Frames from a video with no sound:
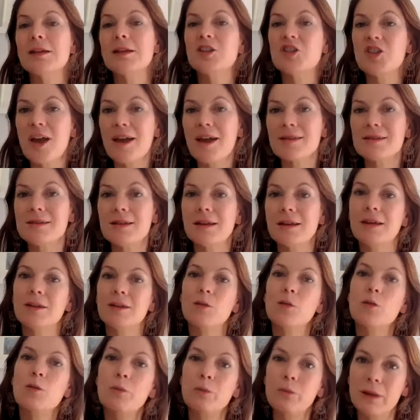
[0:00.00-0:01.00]
adjusting it
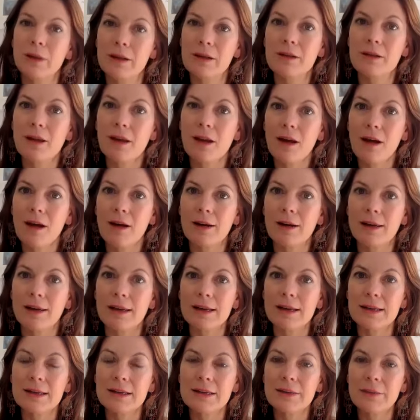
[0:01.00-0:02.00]
or building on
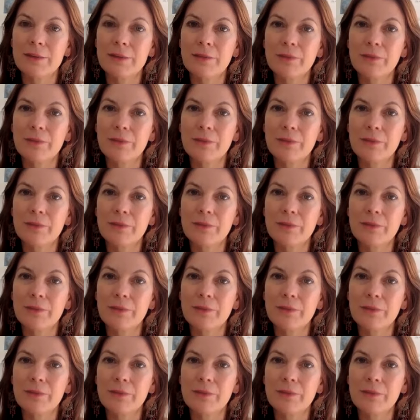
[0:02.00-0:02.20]
it.